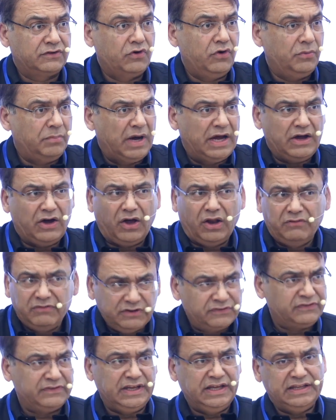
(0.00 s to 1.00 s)
scope. I
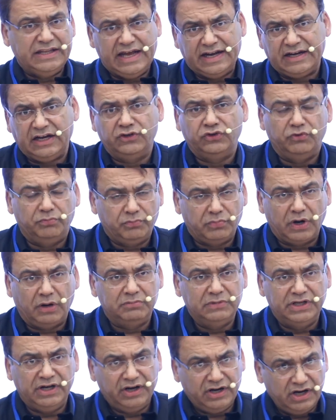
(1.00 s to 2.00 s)
always say that, and you
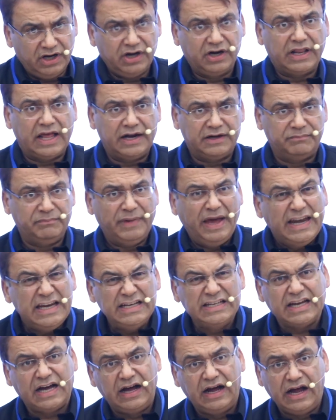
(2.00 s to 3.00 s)
probably heard that
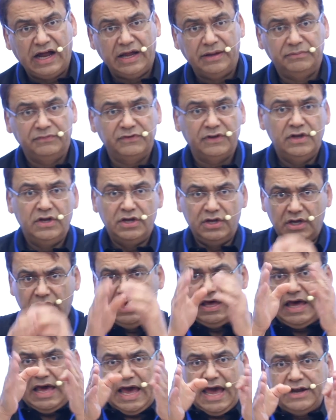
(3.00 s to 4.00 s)
many times.
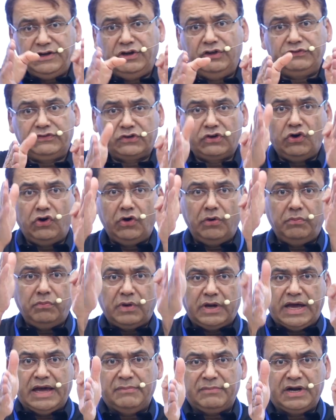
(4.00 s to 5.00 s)

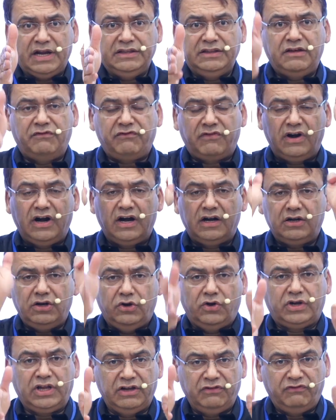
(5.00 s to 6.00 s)
Endoscope, camera in the front,
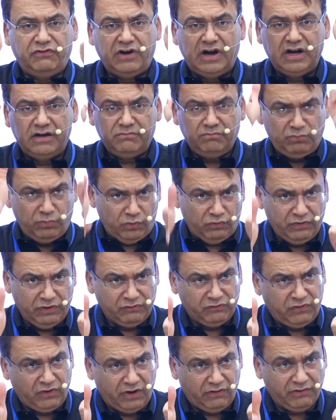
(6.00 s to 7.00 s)
looking front,
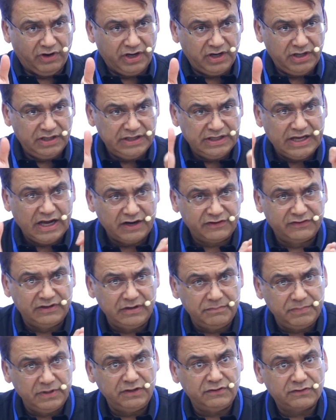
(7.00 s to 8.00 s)
moving forward.
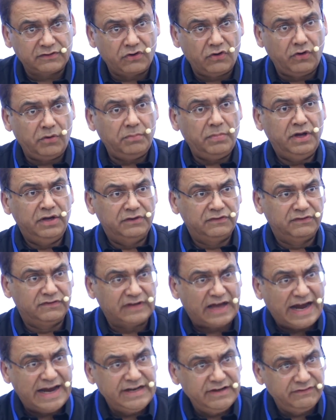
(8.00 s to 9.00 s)
ERCP scope,
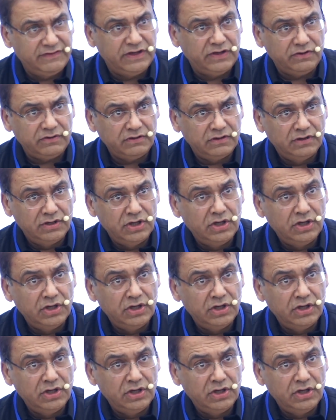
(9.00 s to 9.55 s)
side view,